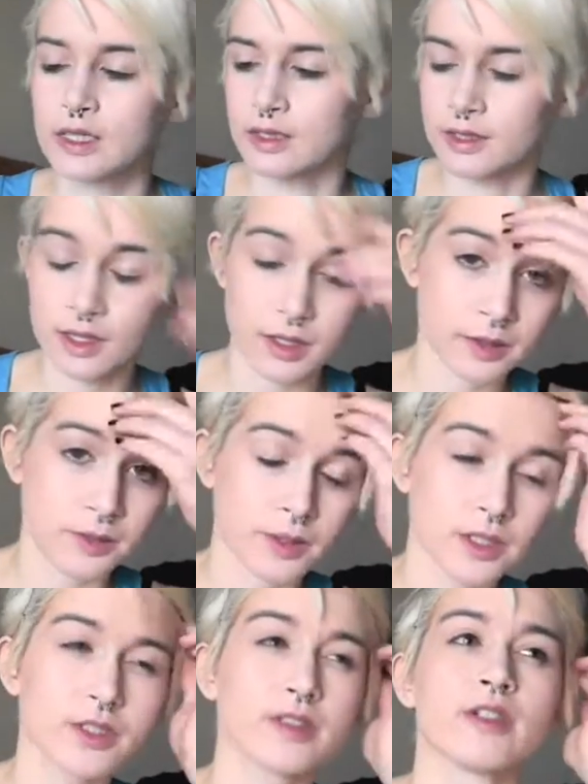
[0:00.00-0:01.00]
So
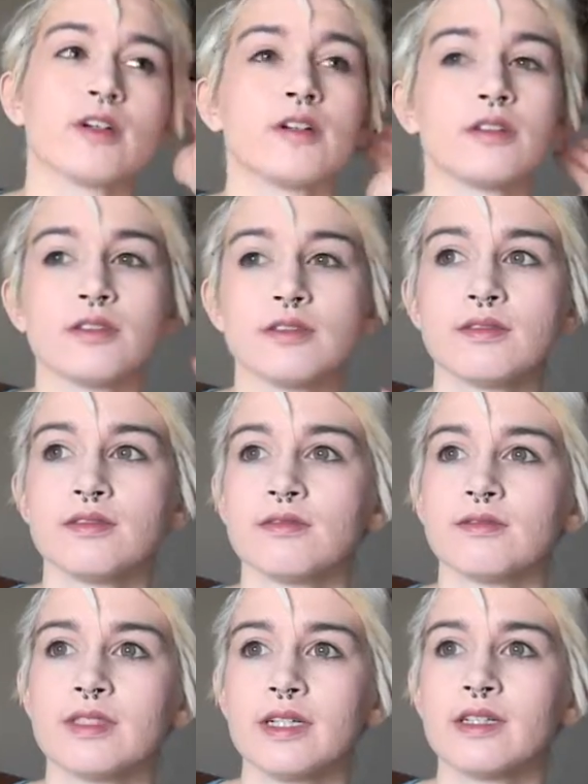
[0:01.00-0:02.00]
once you get
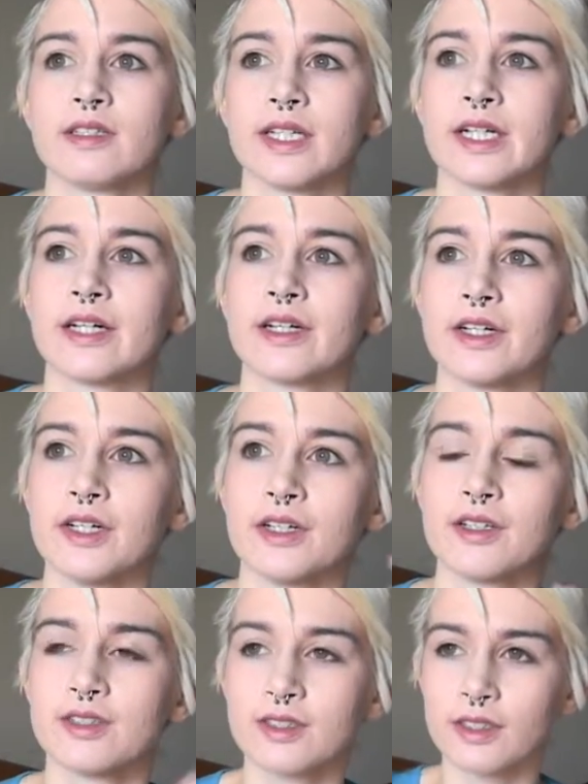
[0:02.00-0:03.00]
like the